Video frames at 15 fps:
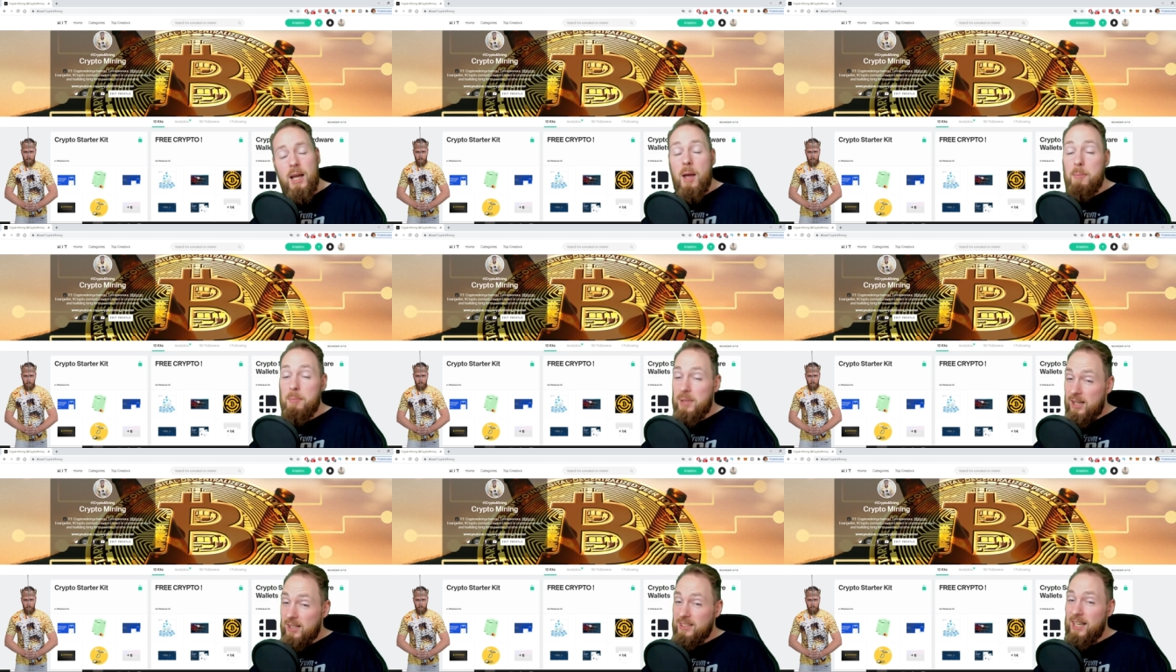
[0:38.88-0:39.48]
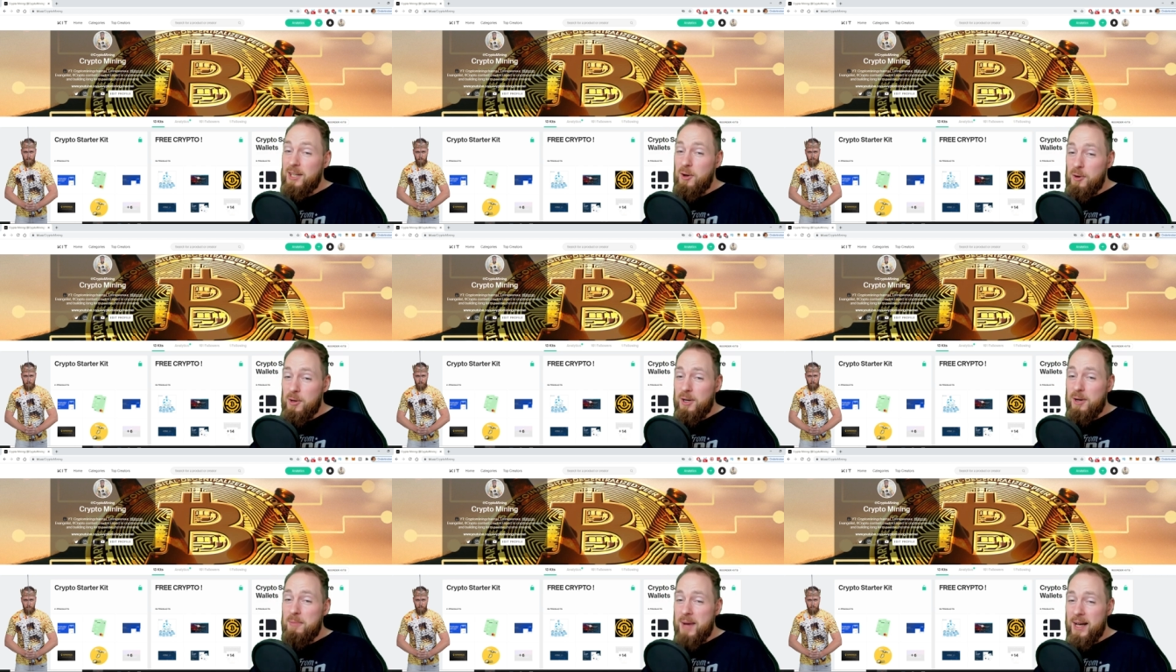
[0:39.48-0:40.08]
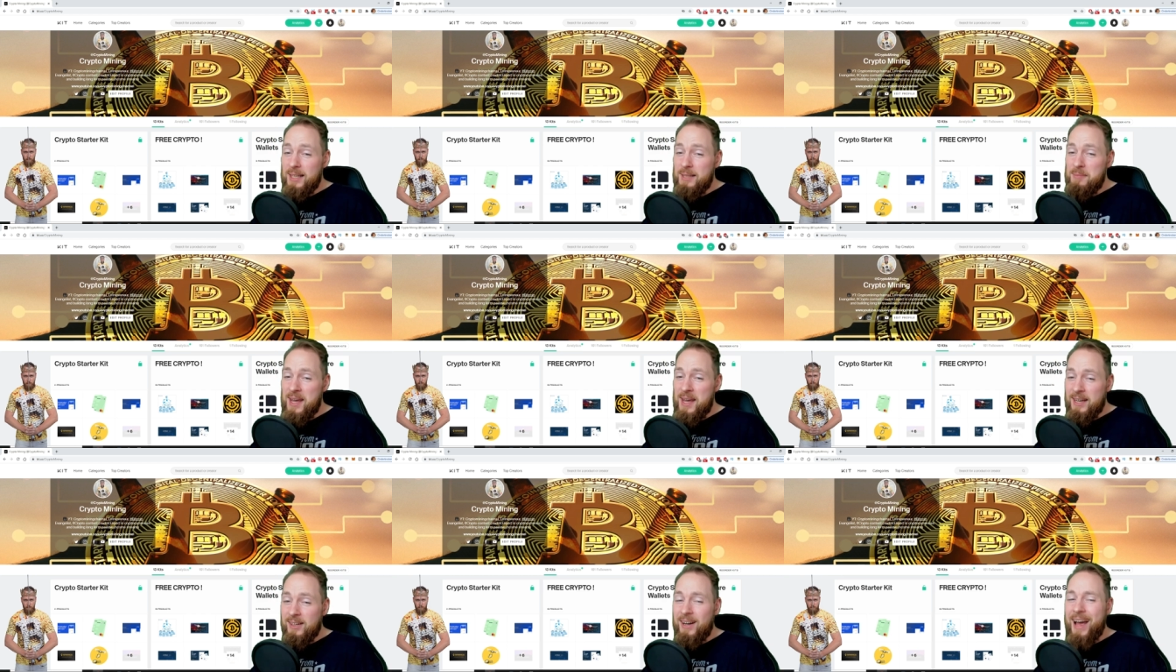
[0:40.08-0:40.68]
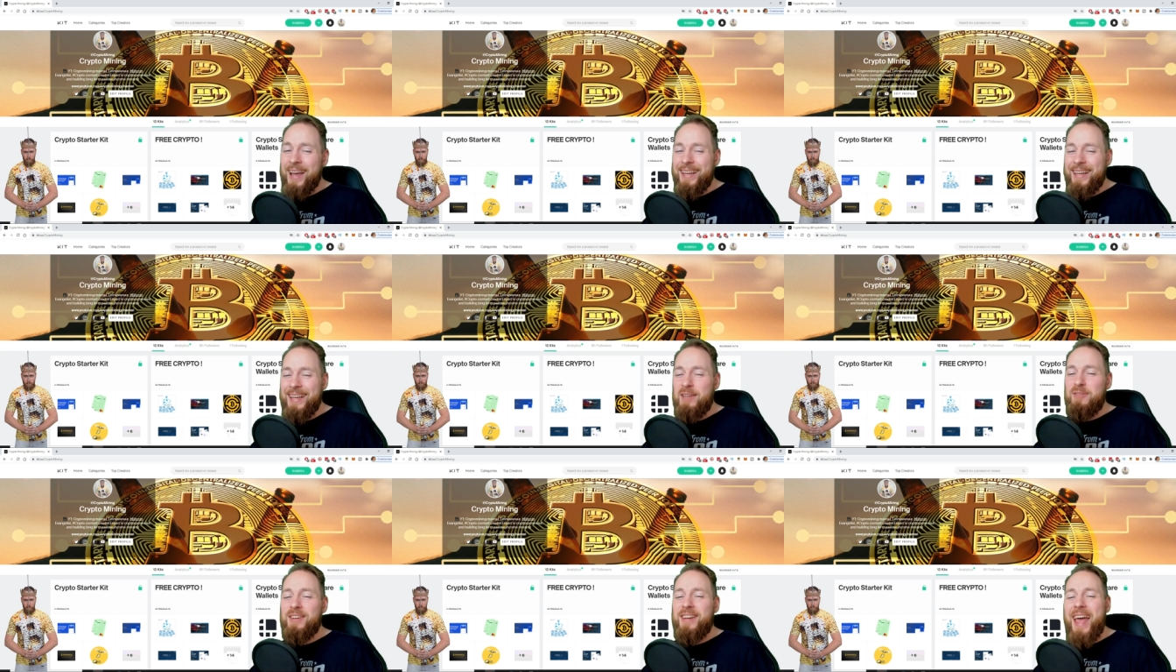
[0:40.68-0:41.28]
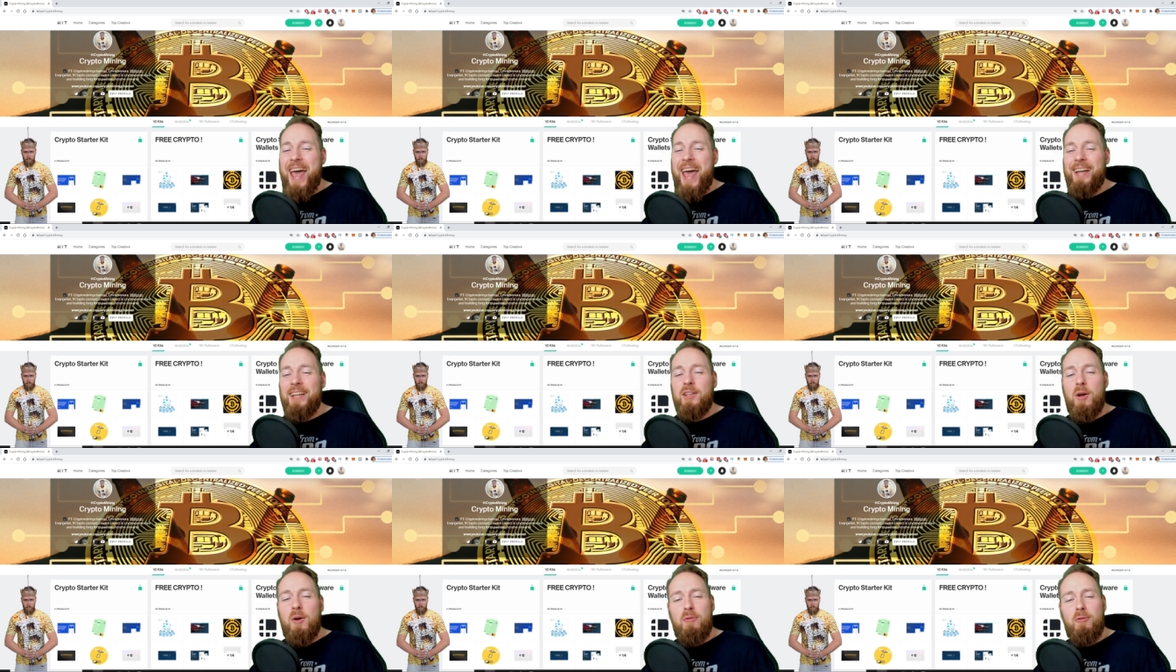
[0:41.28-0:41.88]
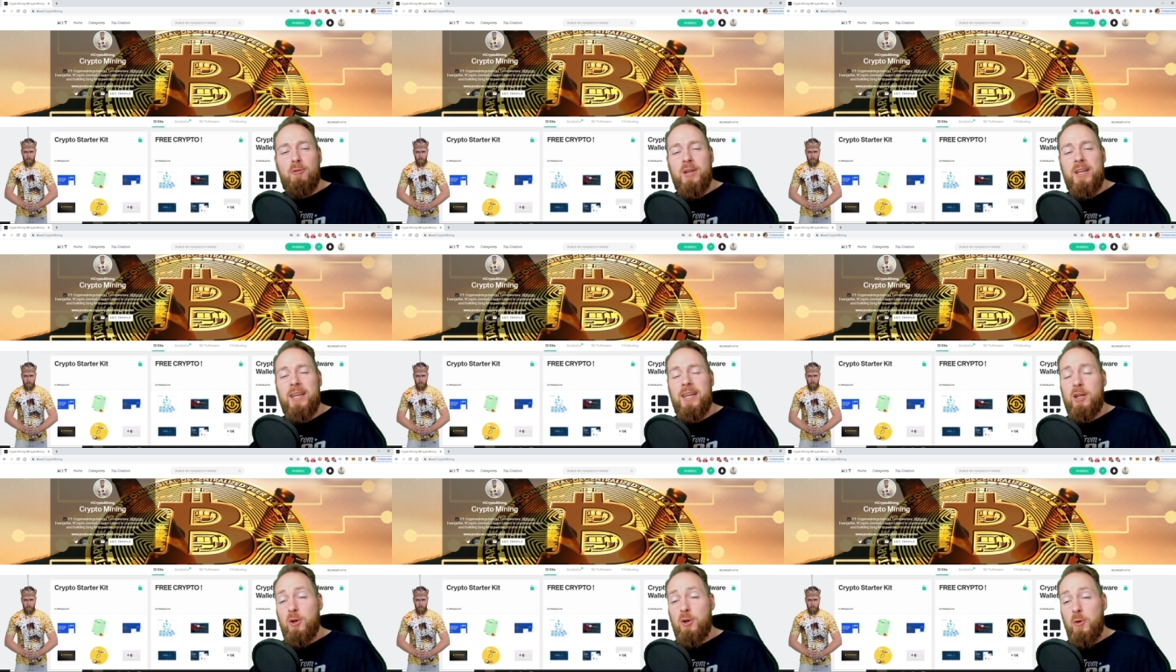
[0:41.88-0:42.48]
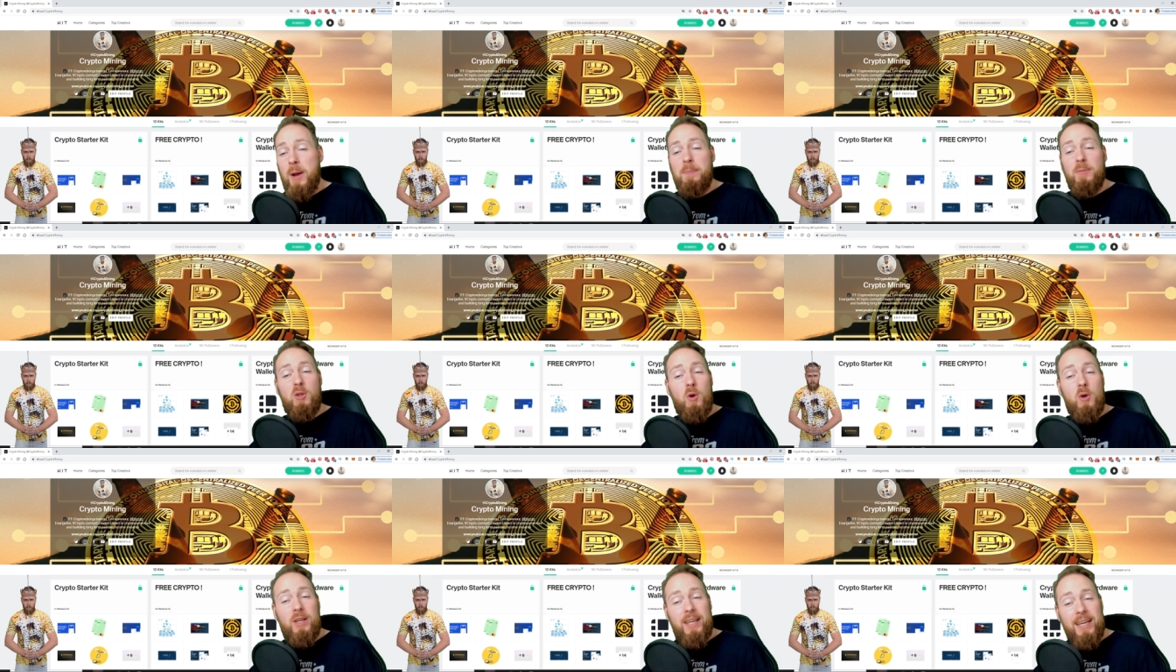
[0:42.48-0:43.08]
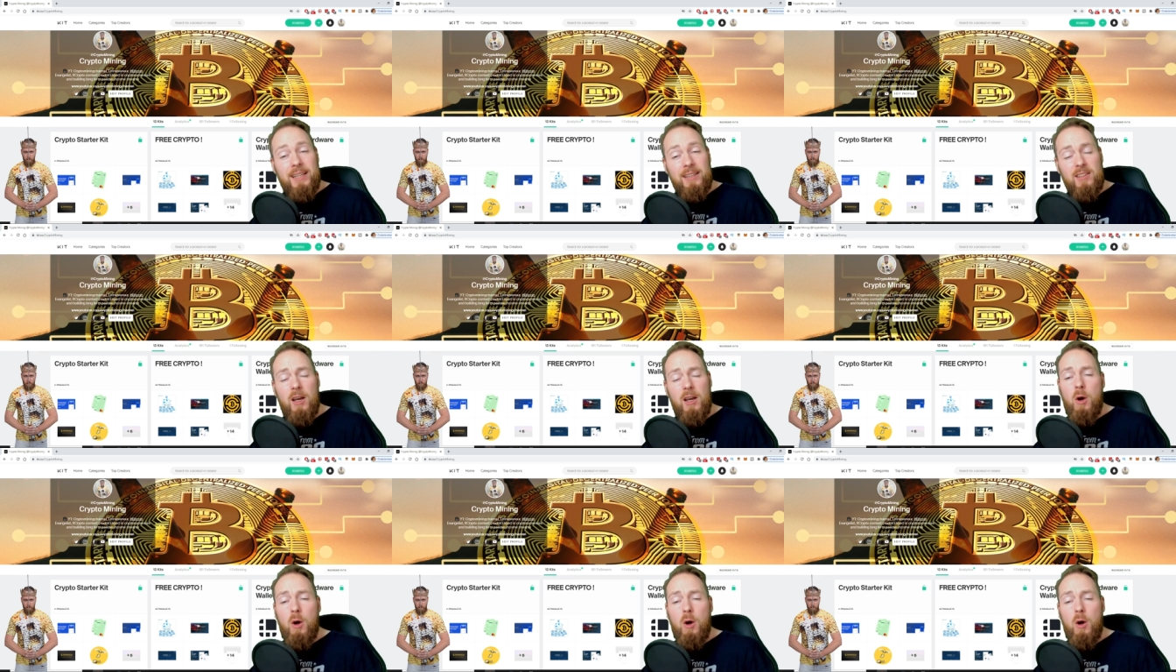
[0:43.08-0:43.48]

Because I know you're a moneymaker, I even added a free crypto kit,